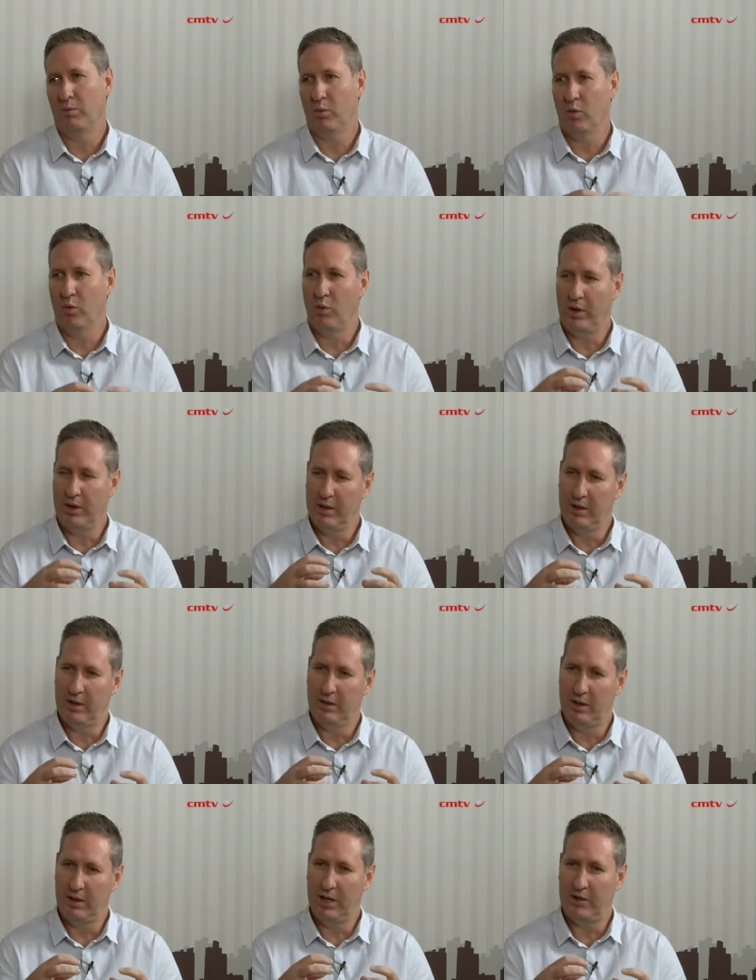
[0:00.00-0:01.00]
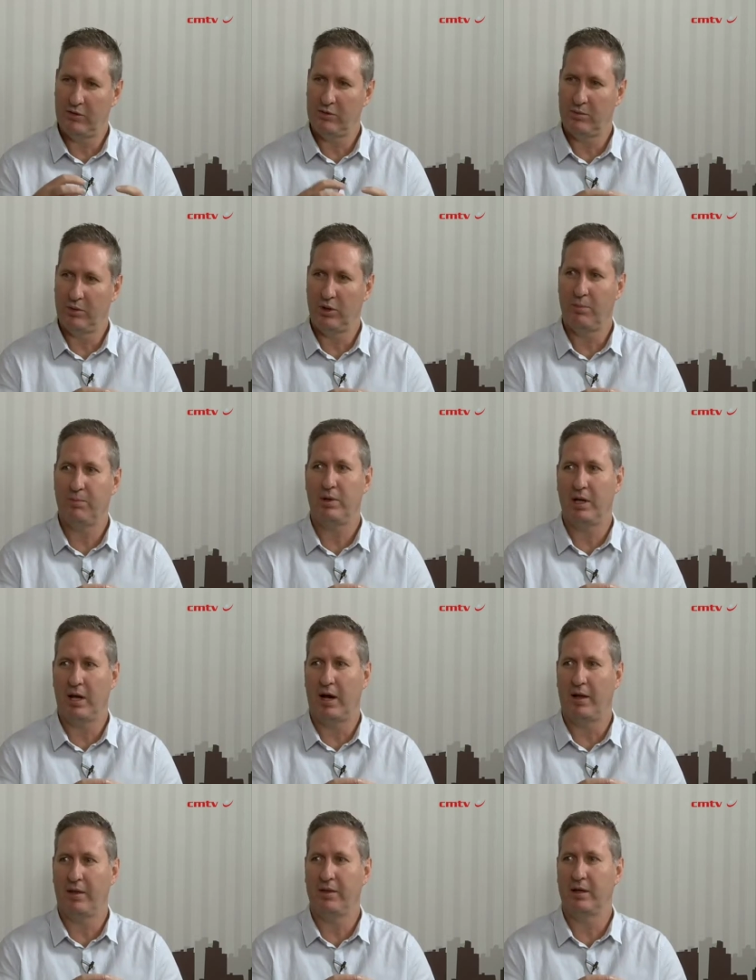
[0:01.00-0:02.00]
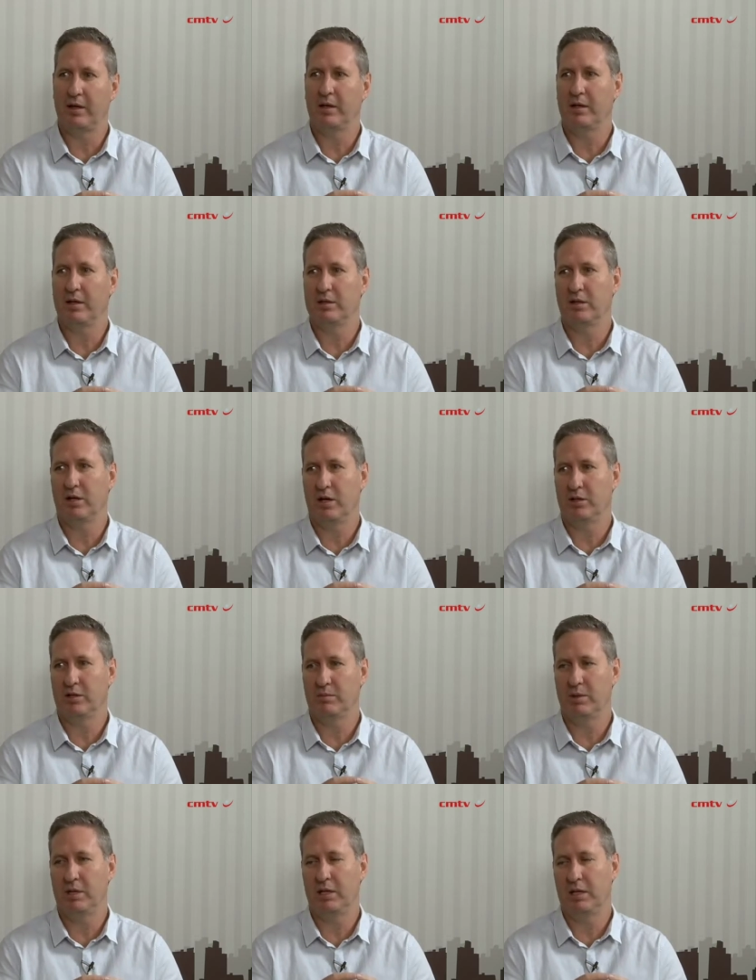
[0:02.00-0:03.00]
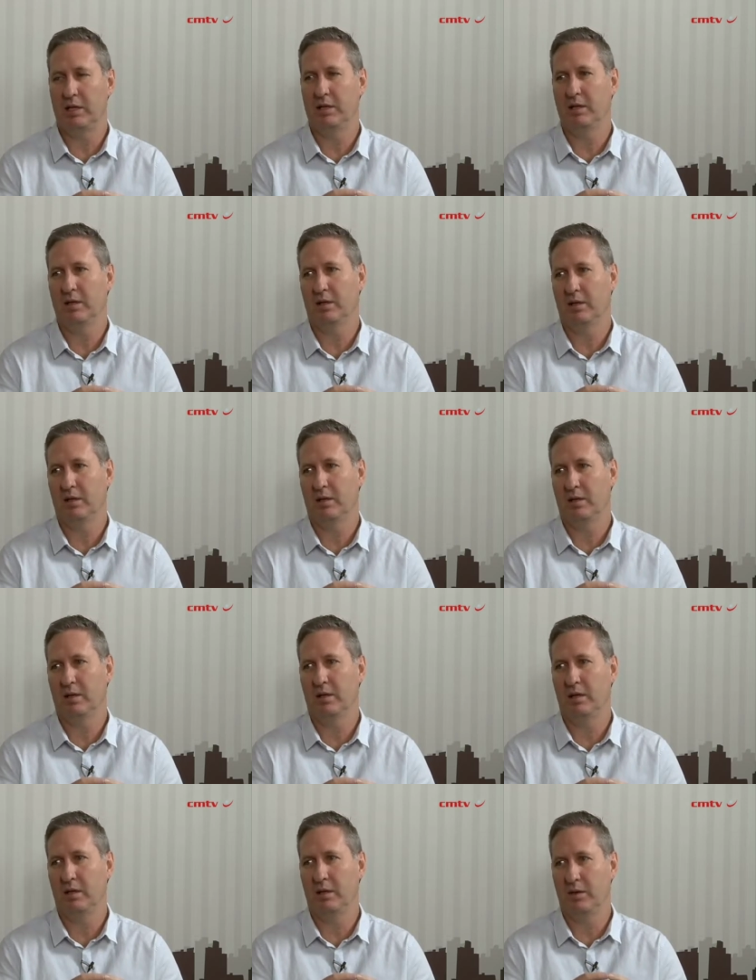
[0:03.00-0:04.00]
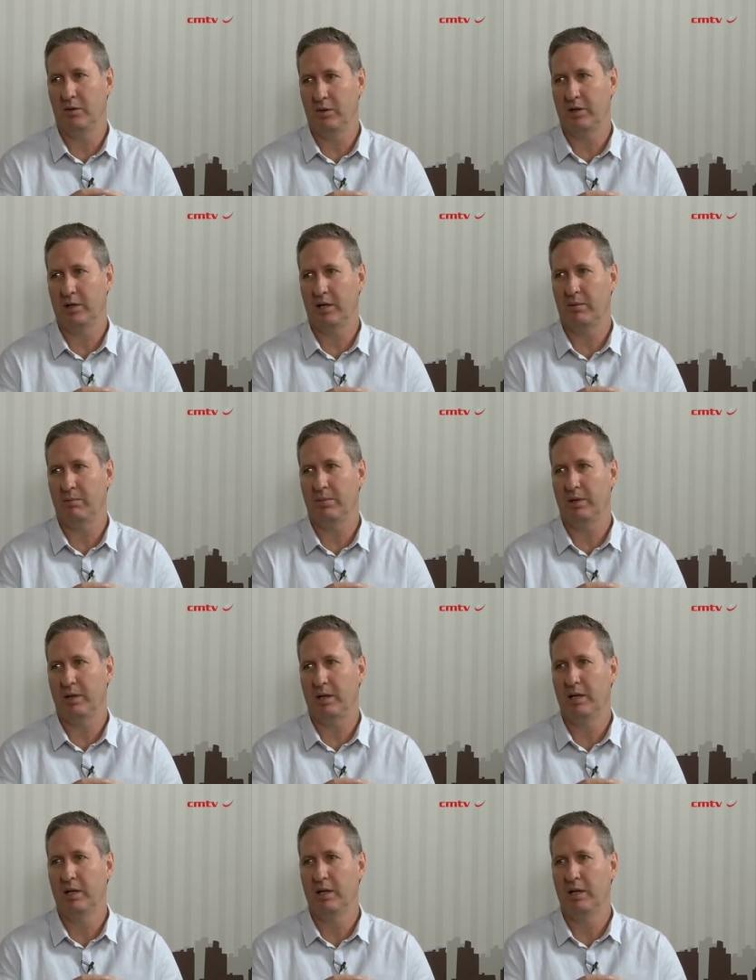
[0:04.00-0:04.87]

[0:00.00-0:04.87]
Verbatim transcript: and more where the natural monopoly, I think, is going to be in the grid company.